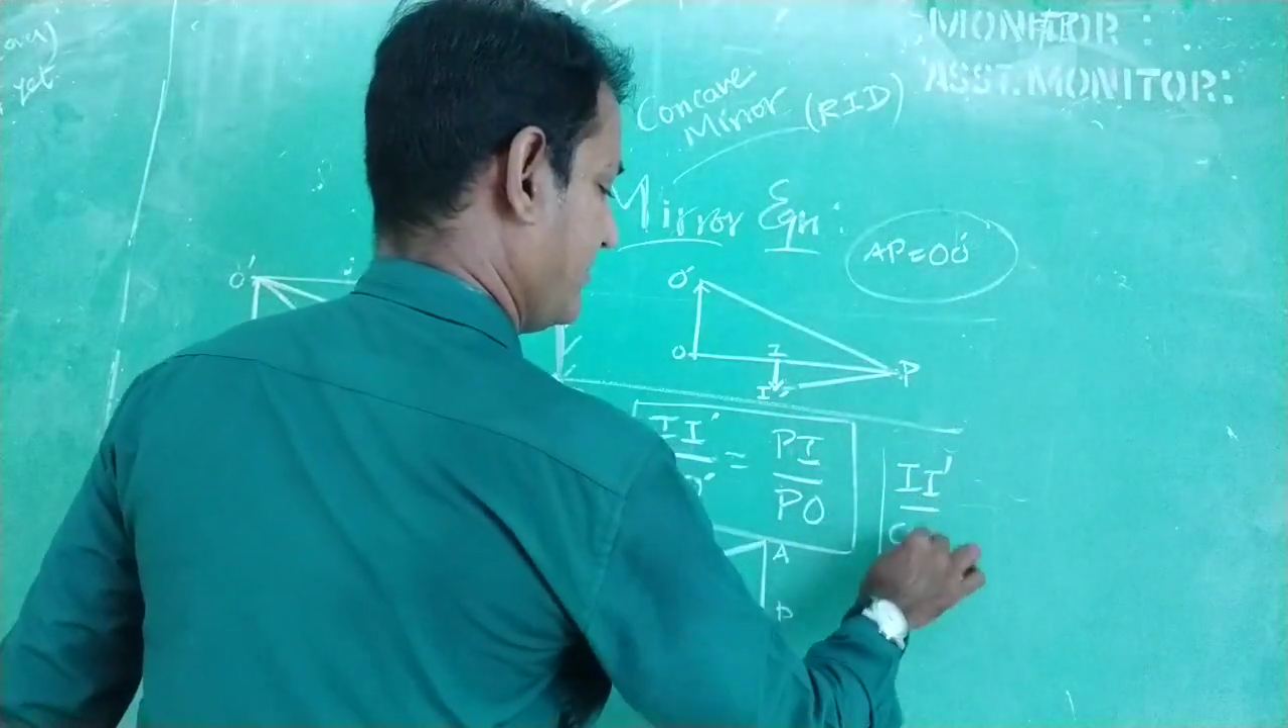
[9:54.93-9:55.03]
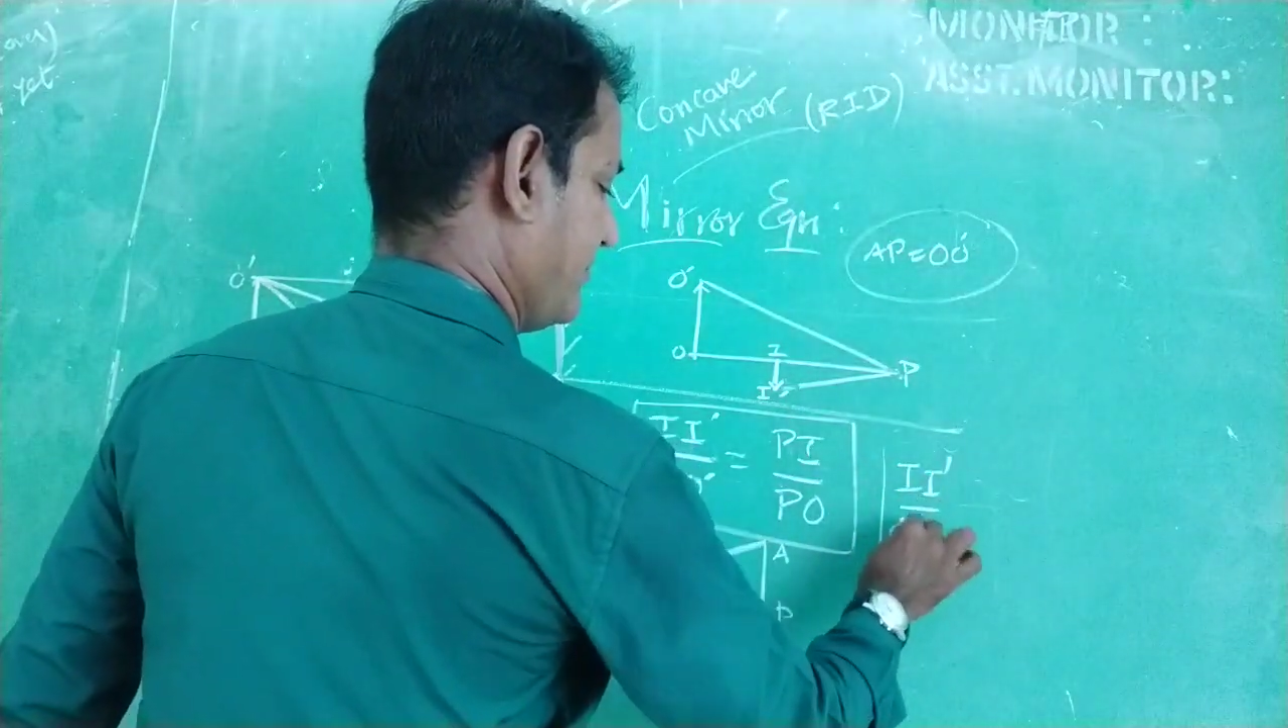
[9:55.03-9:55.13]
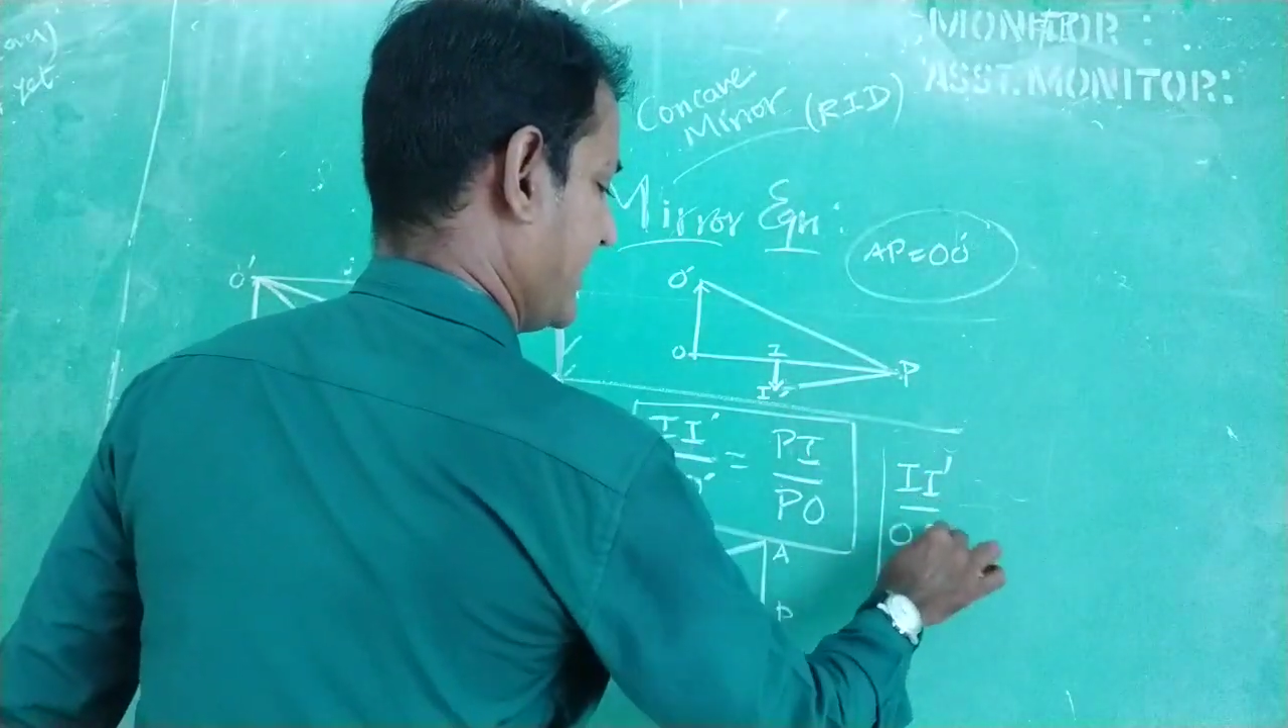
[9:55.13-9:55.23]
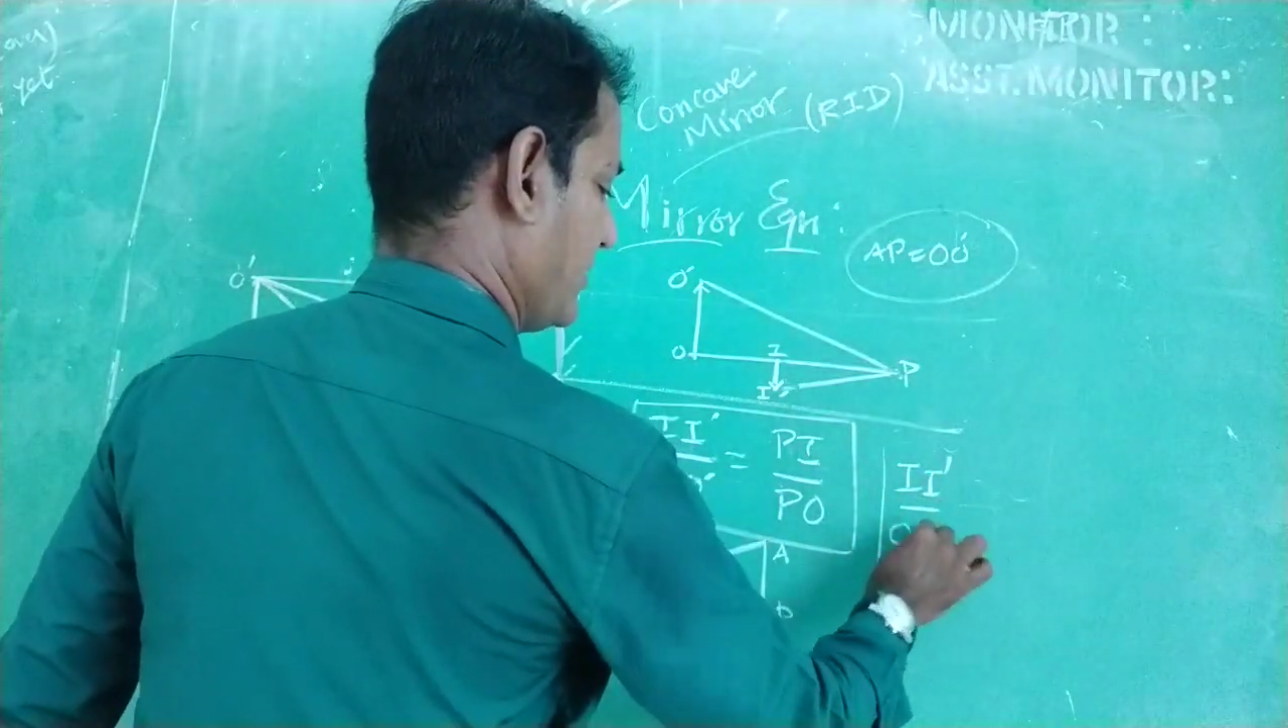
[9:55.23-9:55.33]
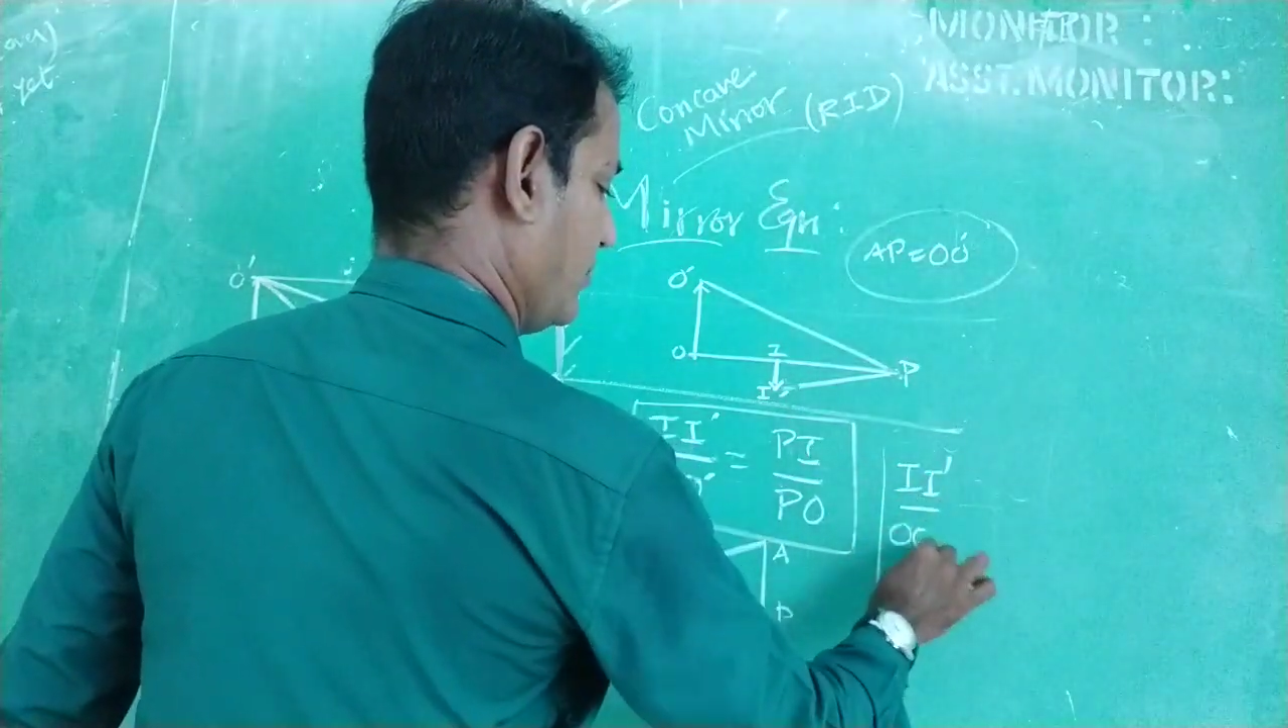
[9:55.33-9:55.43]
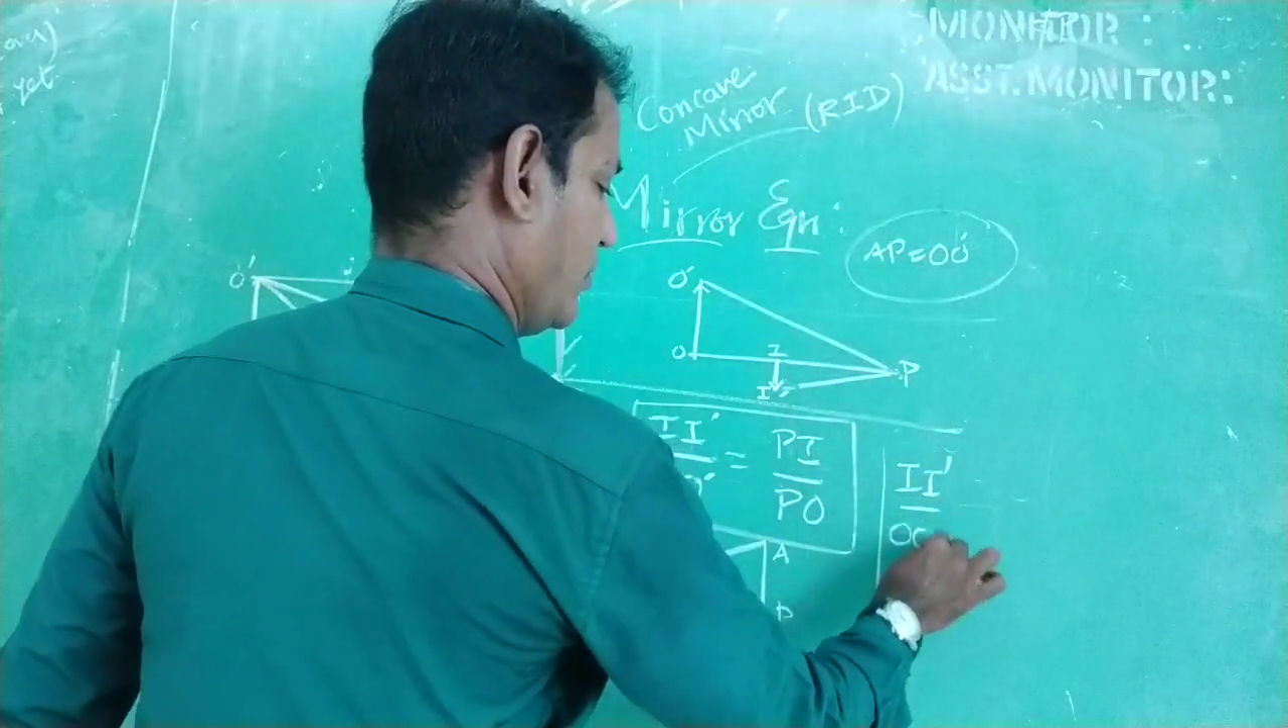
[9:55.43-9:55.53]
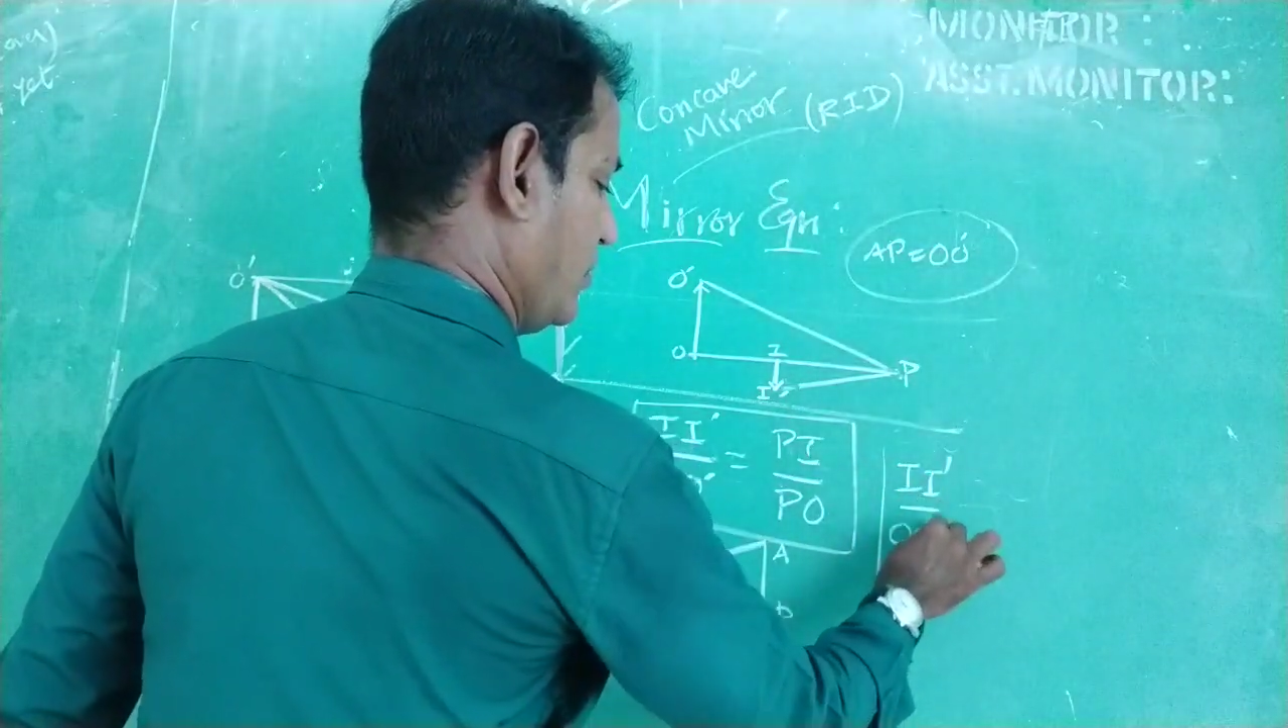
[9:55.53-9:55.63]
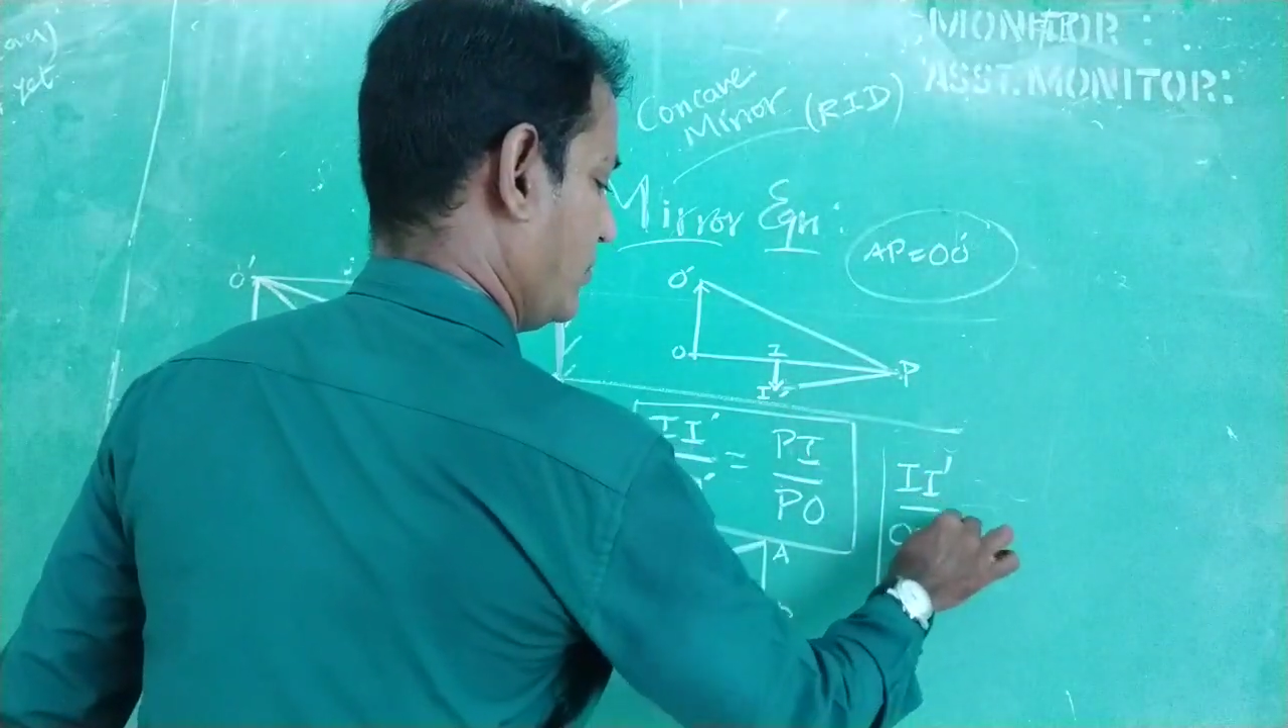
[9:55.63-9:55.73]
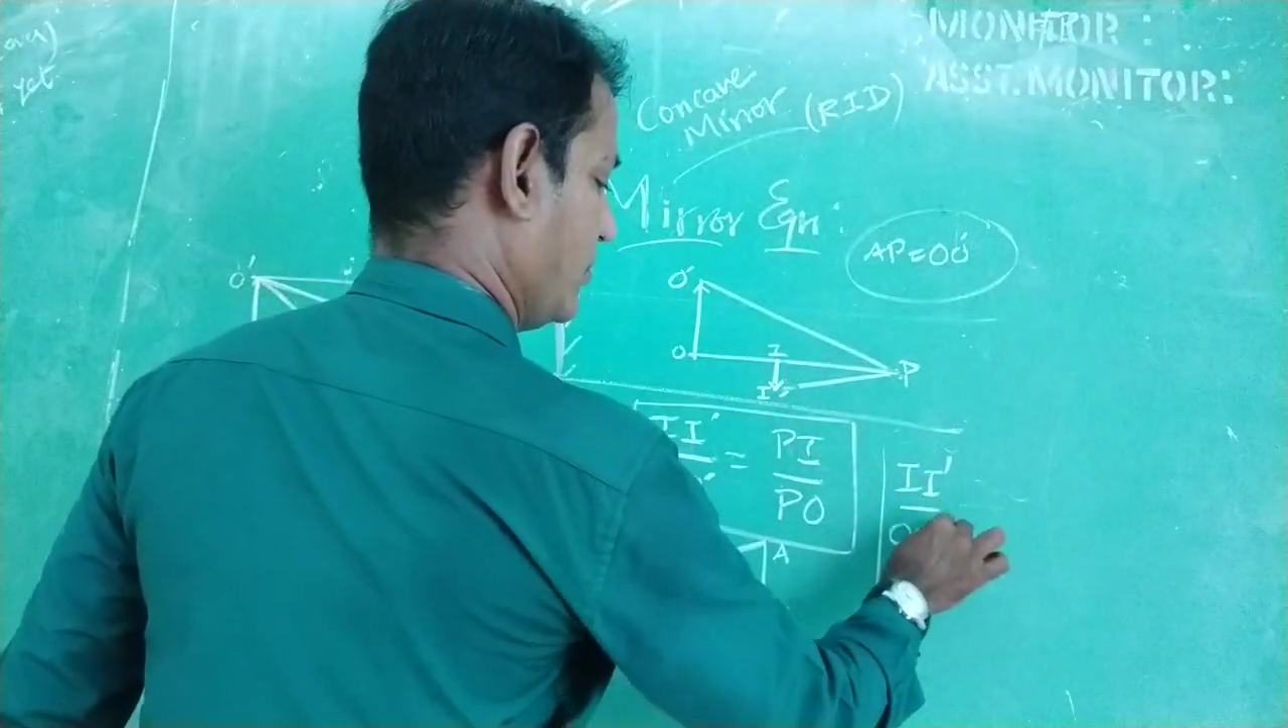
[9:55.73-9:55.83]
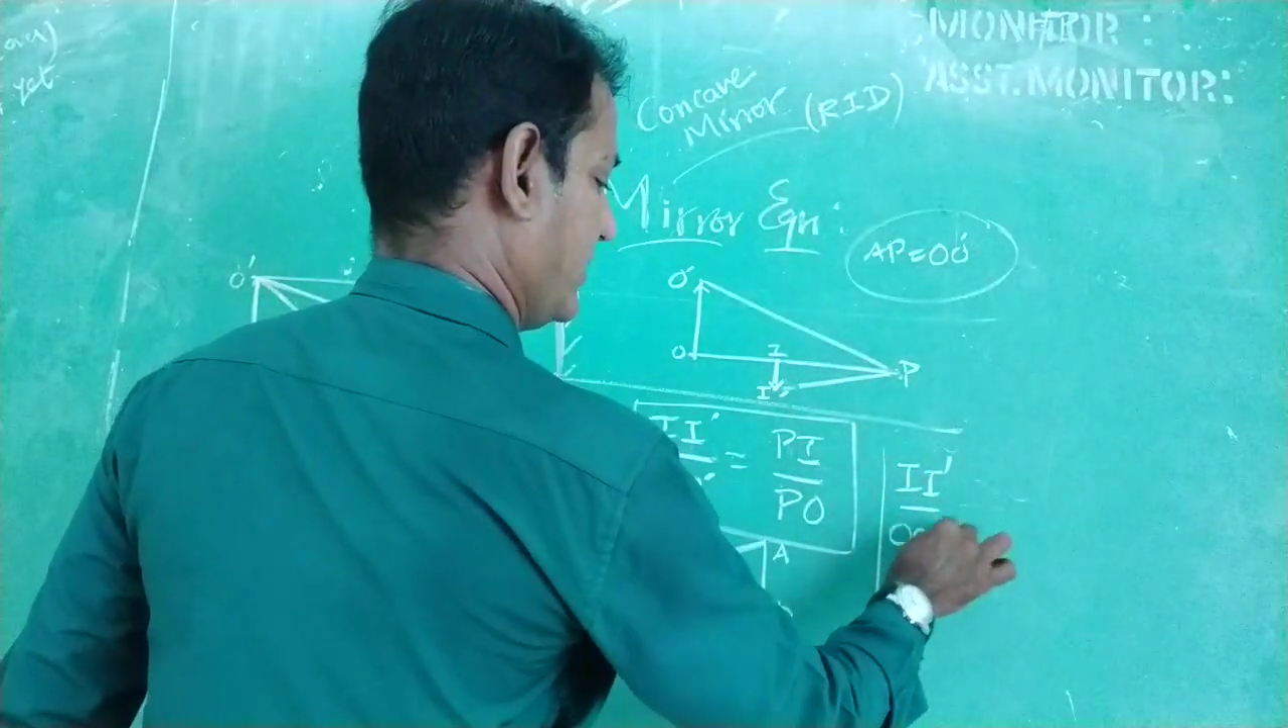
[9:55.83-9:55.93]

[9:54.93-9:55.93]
by O